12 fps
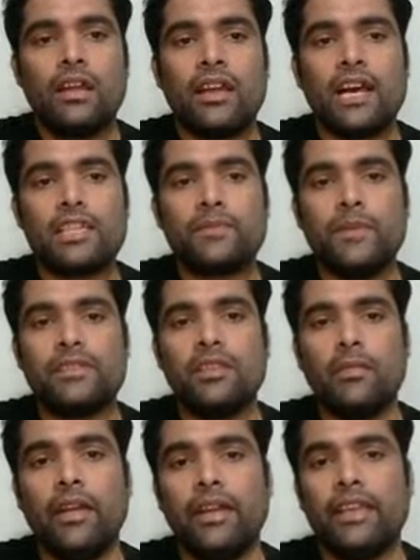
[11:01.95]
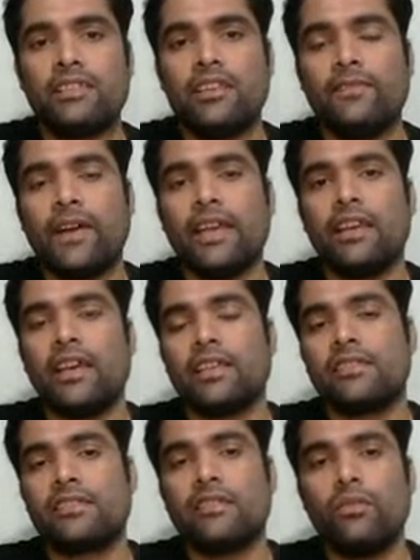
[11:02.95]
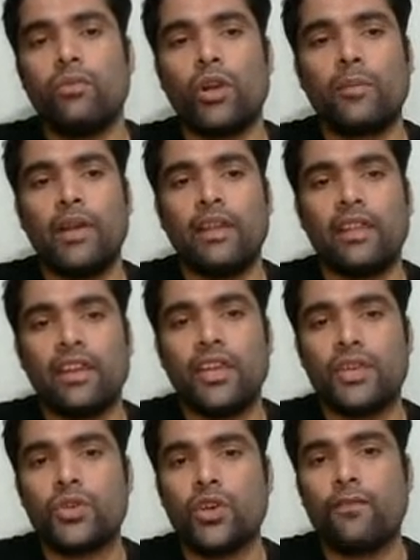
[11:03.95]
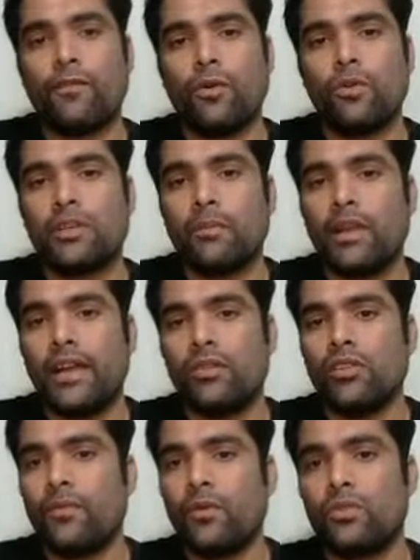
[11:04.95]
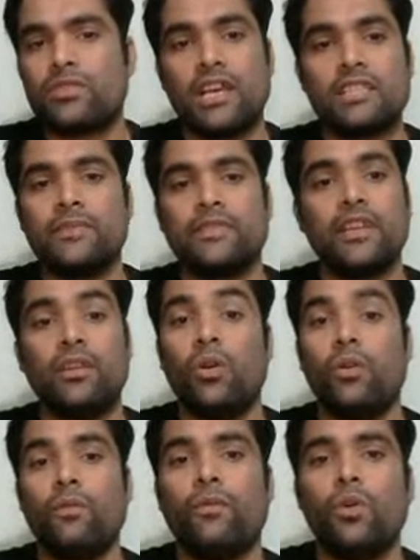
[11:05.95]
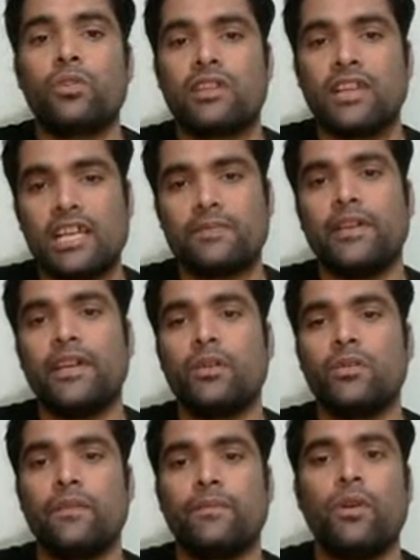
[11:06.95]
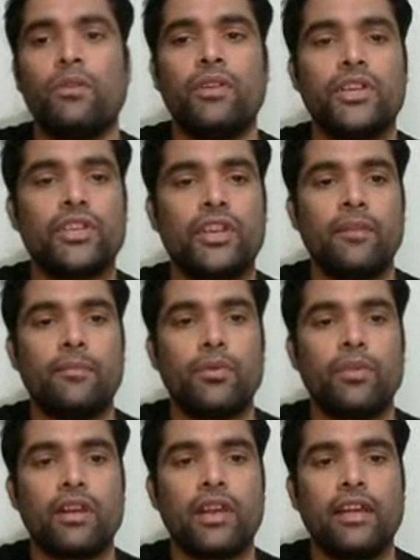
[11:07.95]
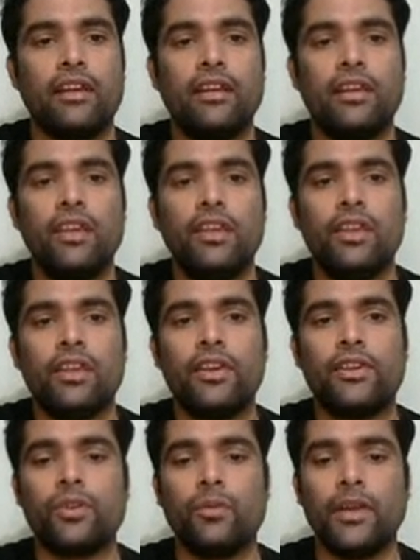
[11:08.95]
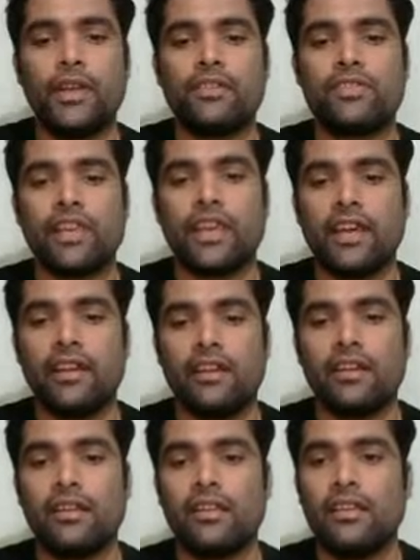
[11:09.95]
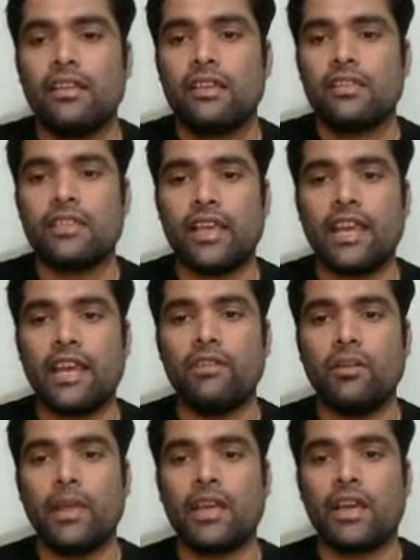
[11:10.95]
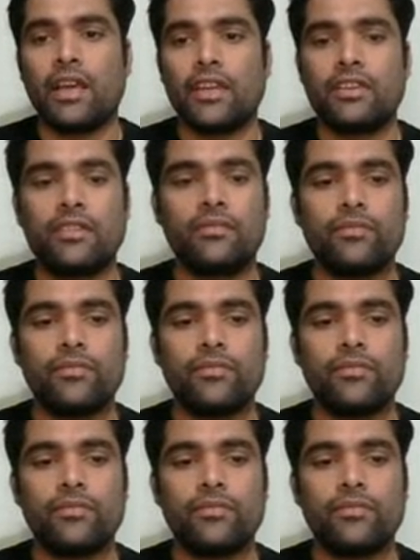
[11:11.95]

Transmissibility is defined as what, my dear? Ratio of force applied to the force transmitted. No, force transmitted to the foundation input, right? It should be second. Second will be correct.